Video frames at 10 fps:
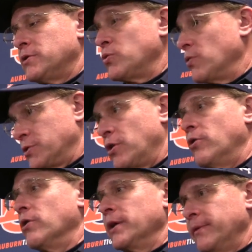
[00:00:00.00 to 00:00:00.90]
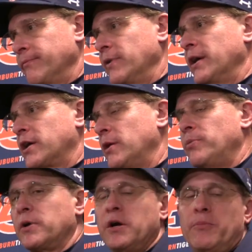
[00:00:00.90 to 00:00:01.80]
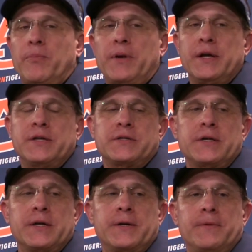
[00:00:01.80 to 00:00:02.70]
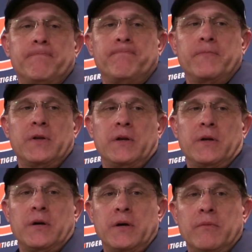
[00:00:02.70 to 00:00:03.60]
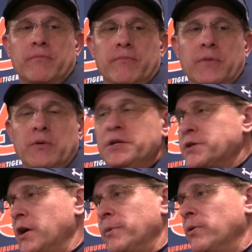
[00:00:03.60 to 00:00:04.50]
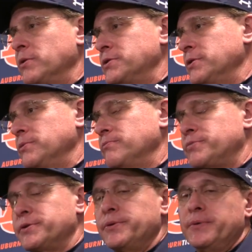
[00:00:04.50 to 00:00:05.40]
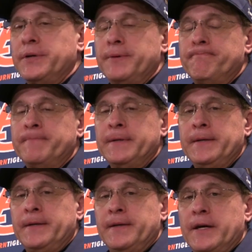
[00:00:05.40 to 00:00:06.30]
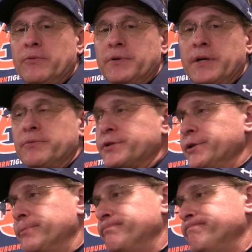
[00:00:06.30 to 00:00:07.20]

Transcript: Schwartz early. We had a couple plays there, and you know, he's coming on too. So that was good.